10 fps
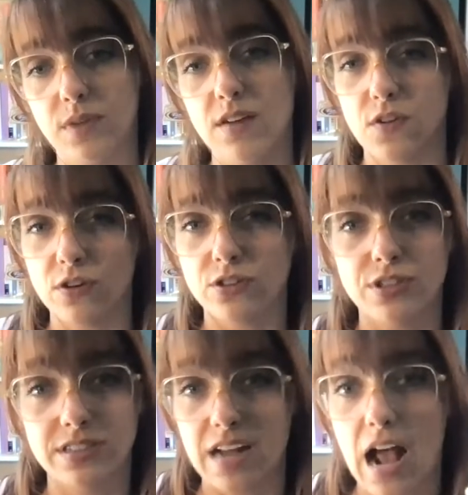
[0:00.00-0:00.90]
If you're
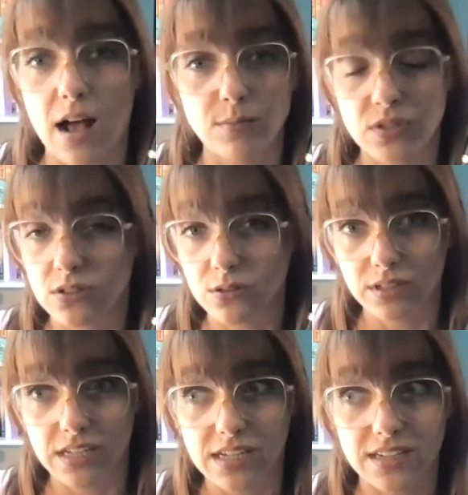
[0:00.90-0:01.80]
just
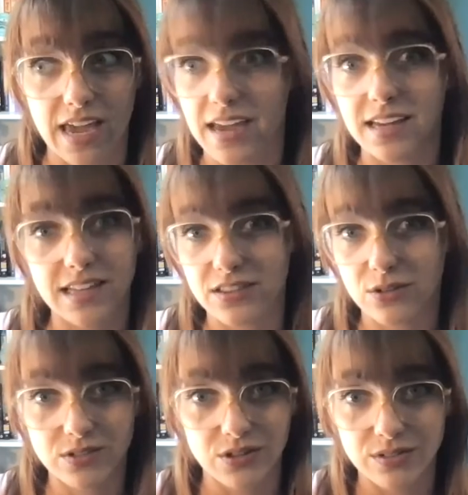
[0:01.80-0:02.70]
absolutely can't get
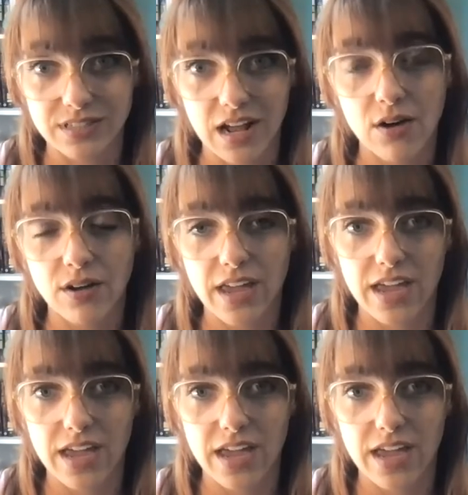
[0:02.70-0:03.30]
those notes out